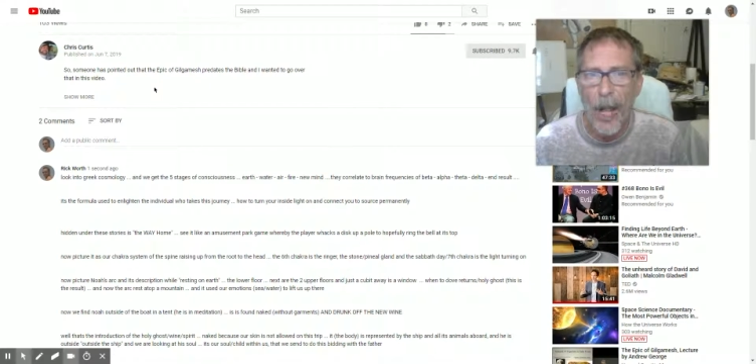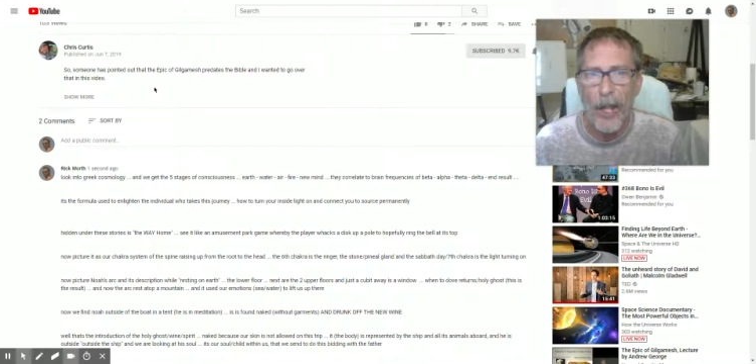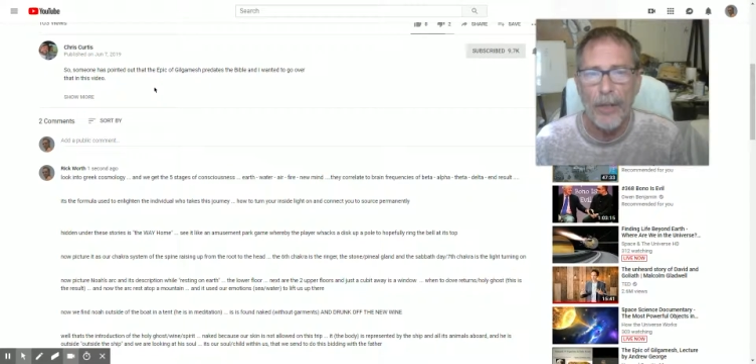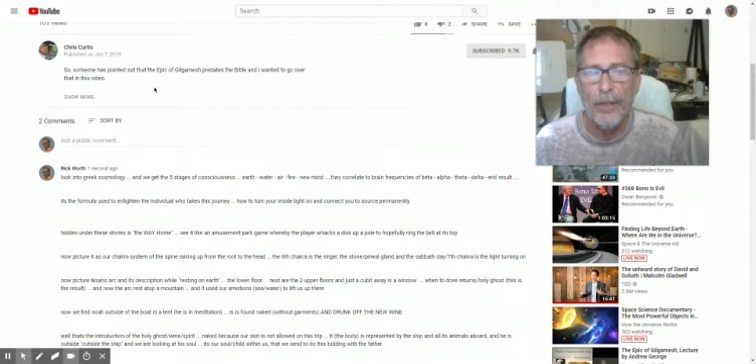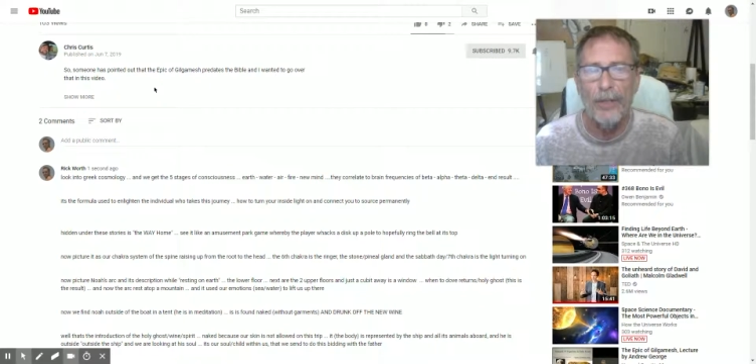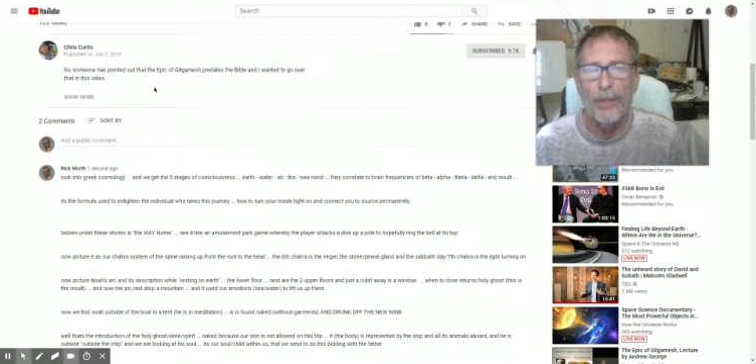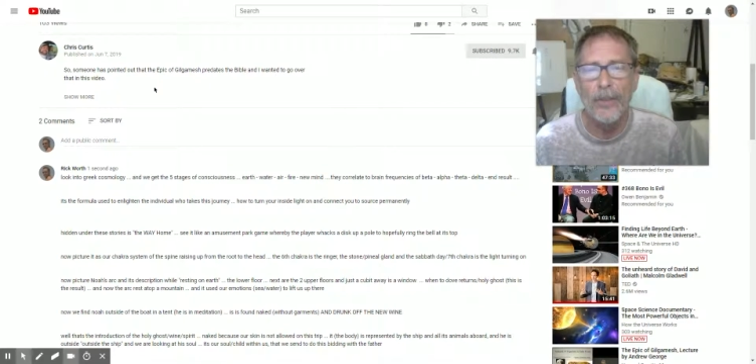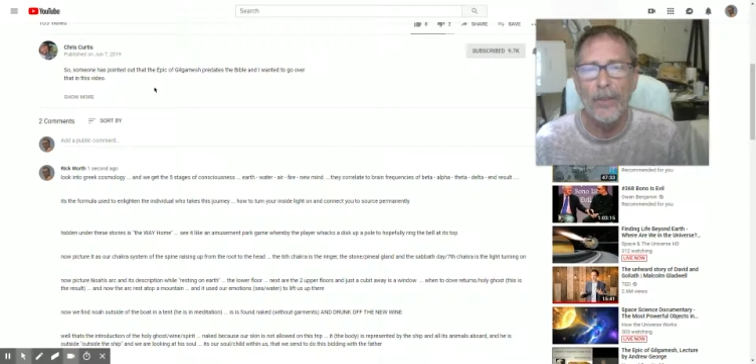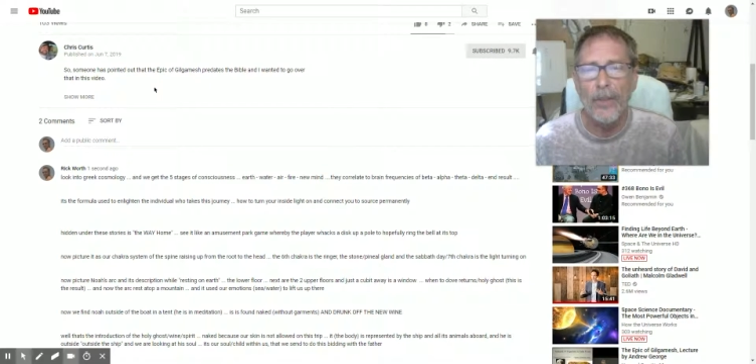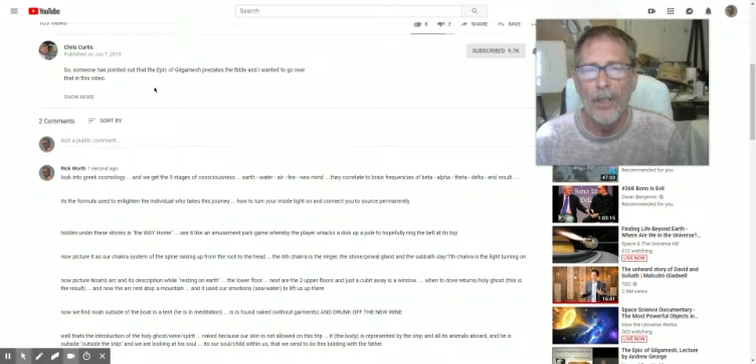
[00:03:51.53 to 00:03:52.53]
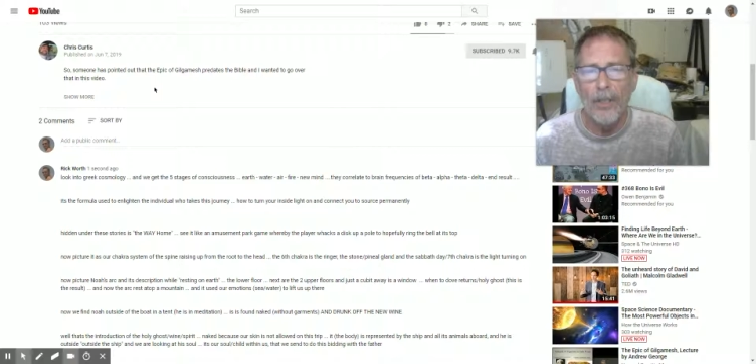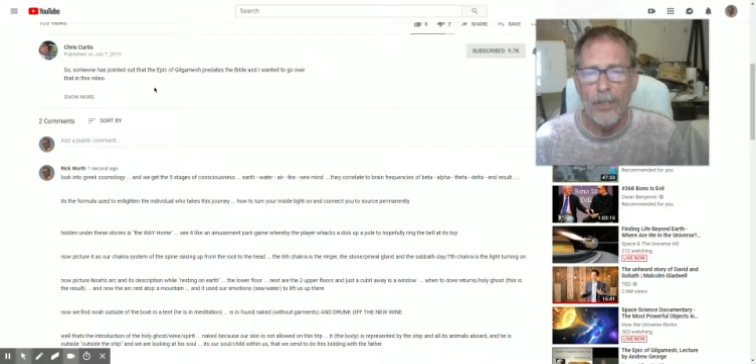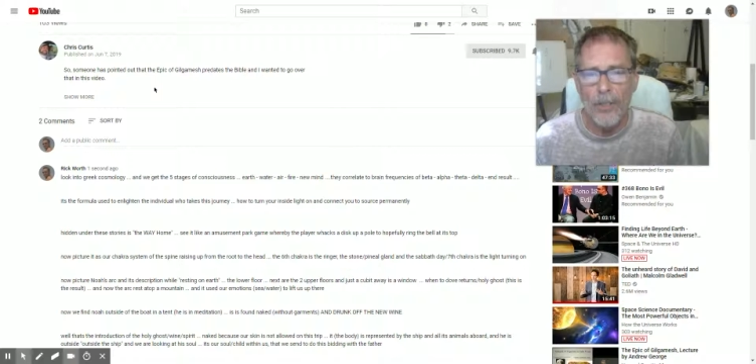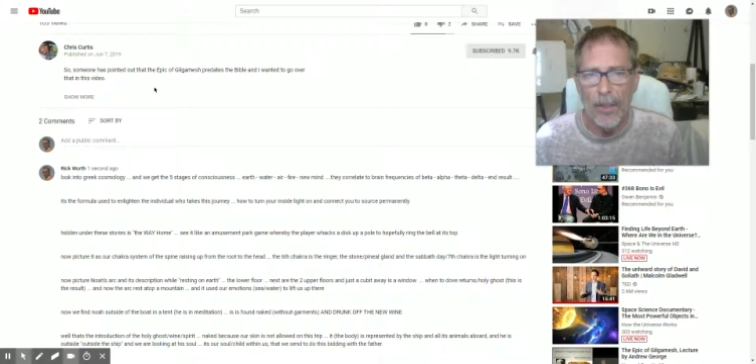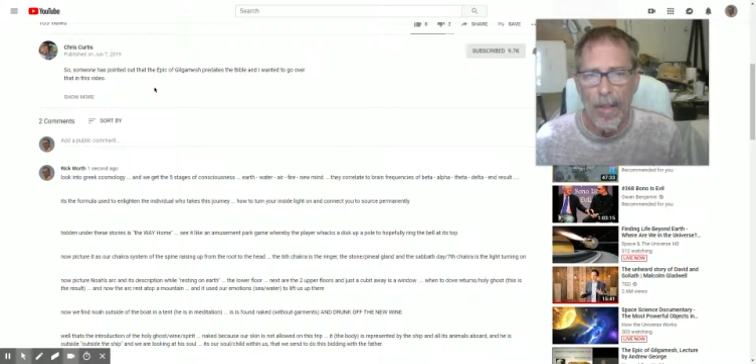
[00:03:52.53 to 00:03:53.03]

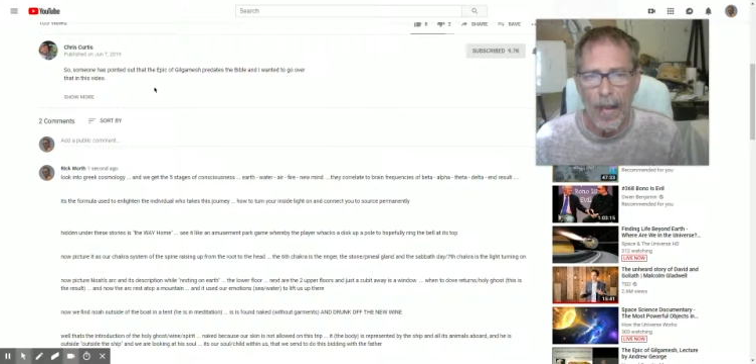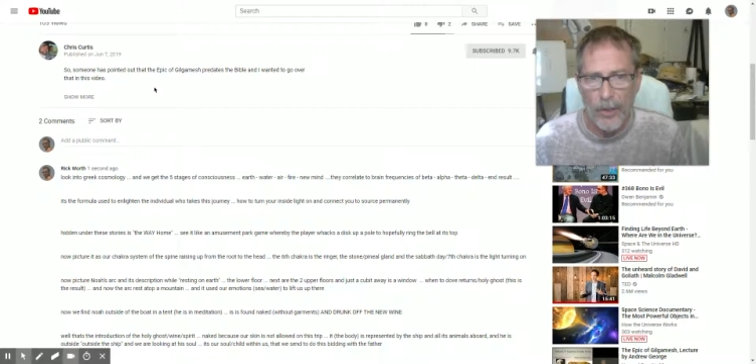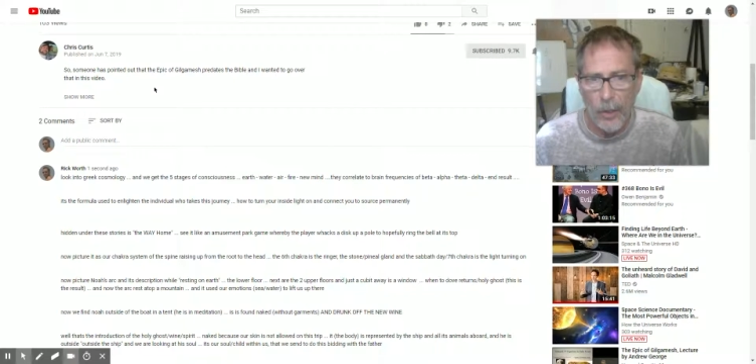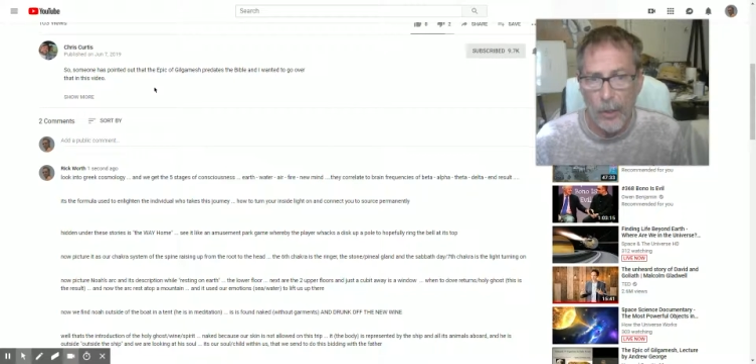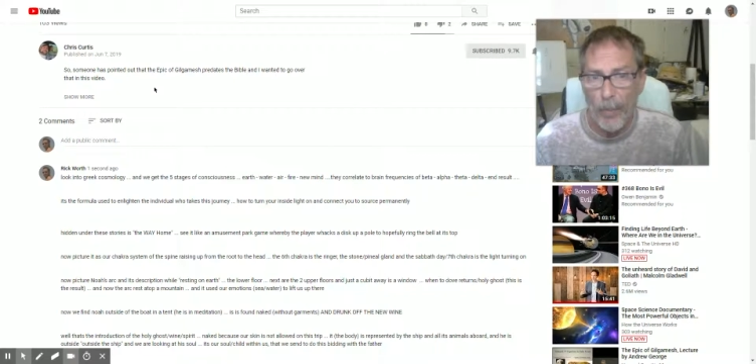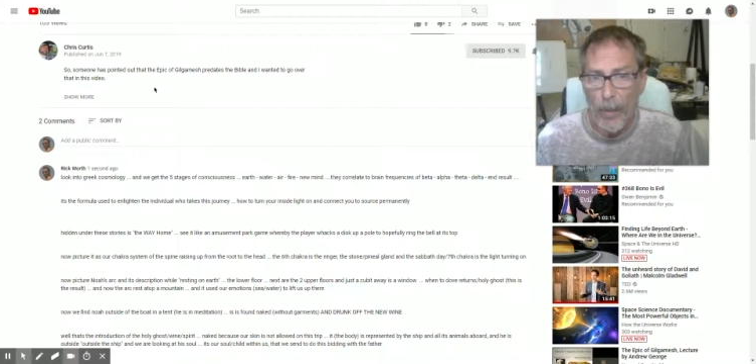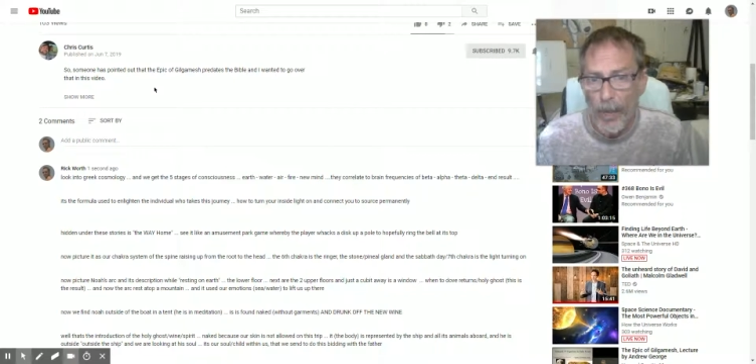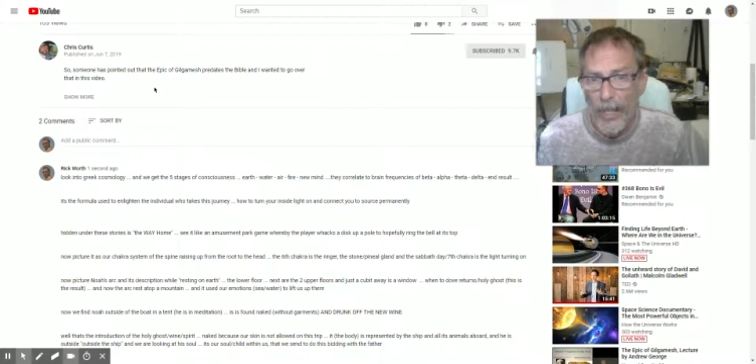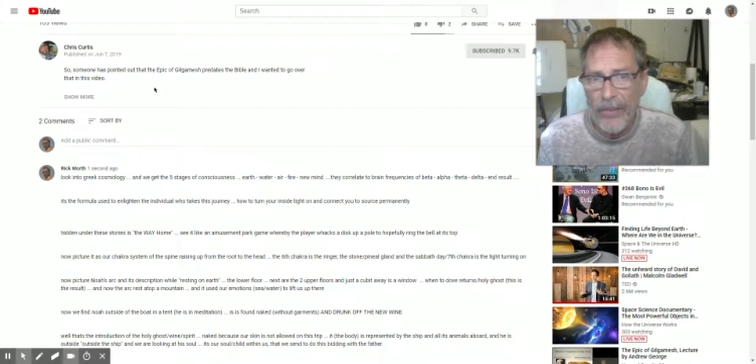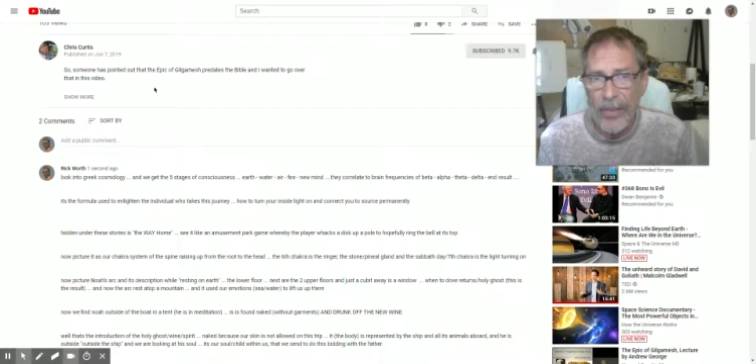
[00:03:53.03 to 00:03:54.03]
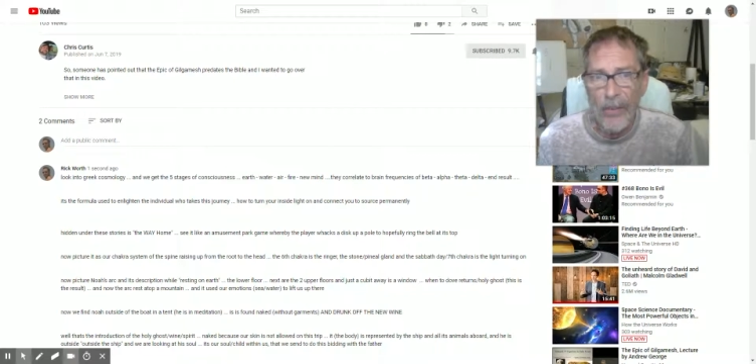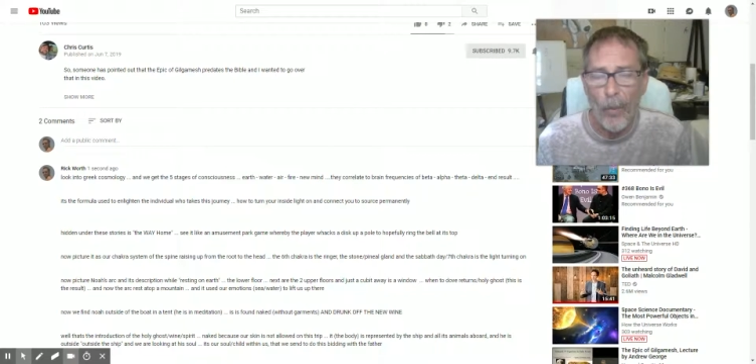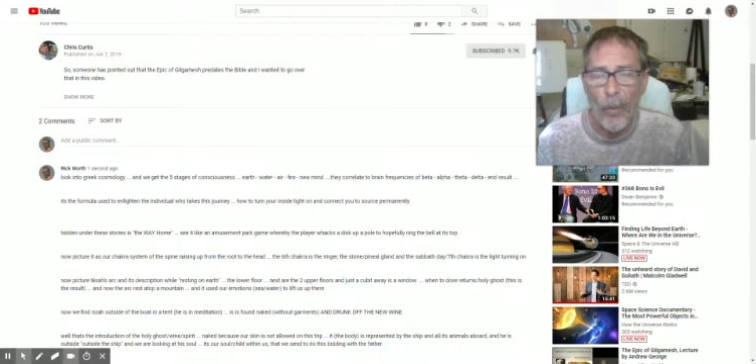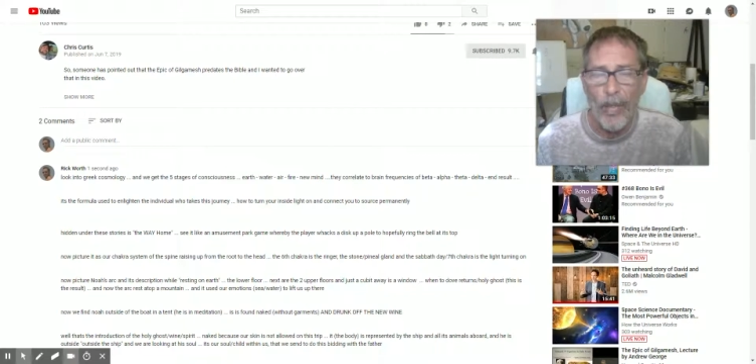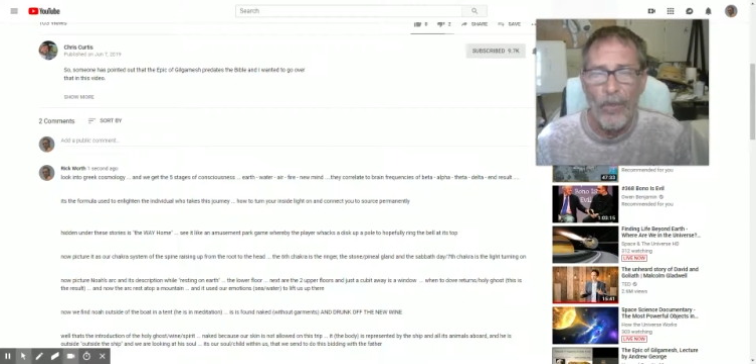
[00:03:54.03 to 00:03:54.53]
God to replace Him
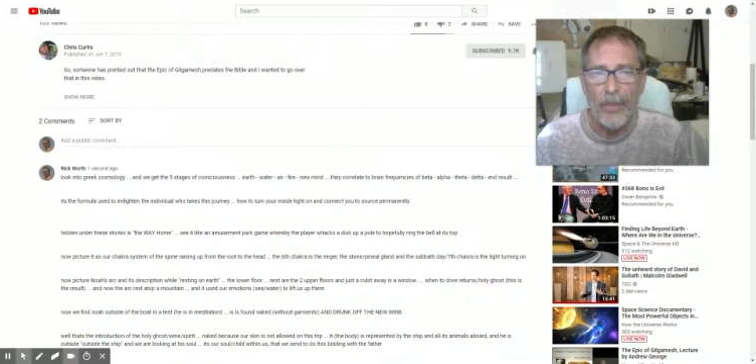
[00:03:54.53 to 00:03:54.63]
with.